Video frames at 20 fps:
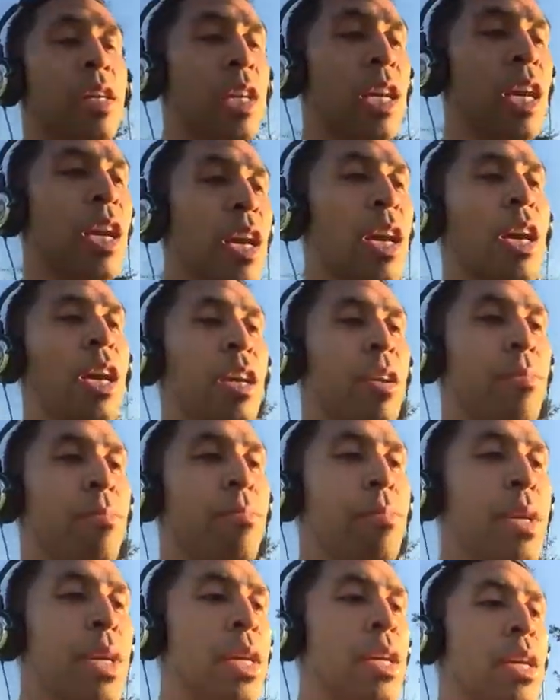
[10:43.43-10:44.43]
can
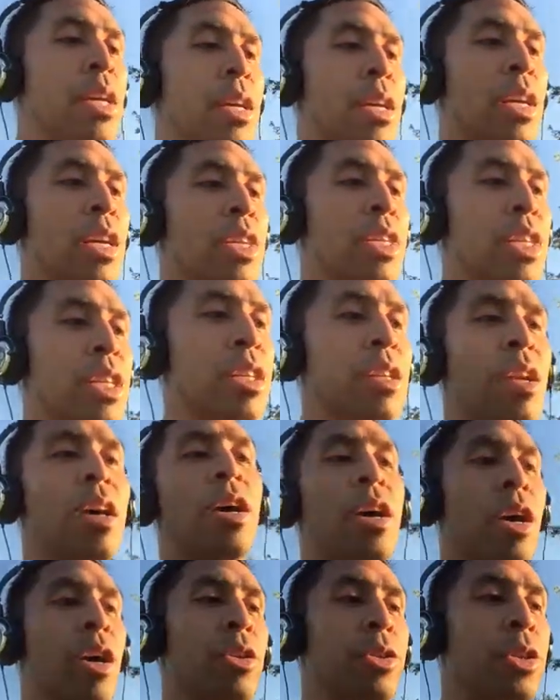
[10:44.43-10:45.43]
be is an
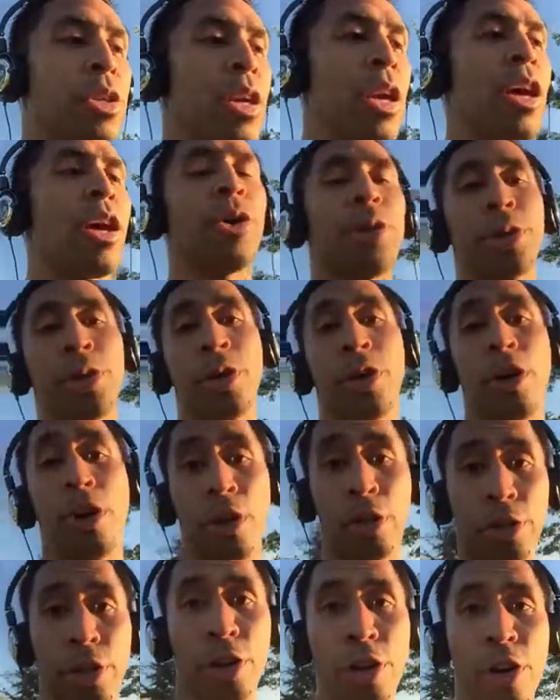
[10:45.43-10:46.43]
alt healthier
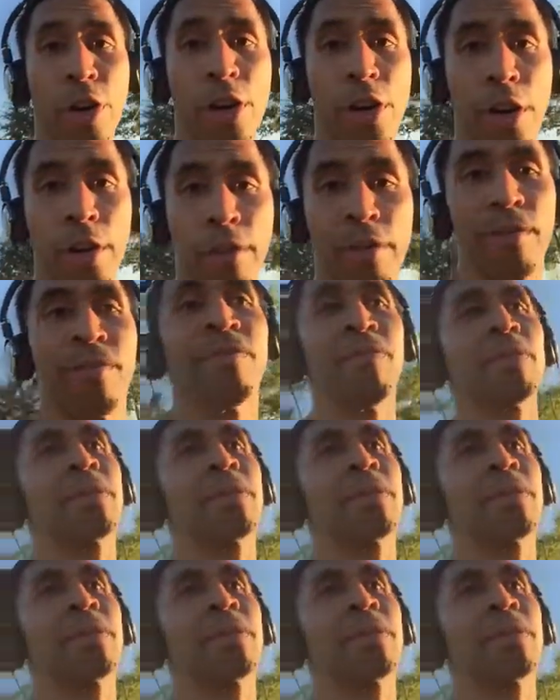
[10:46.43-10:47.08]
alternative.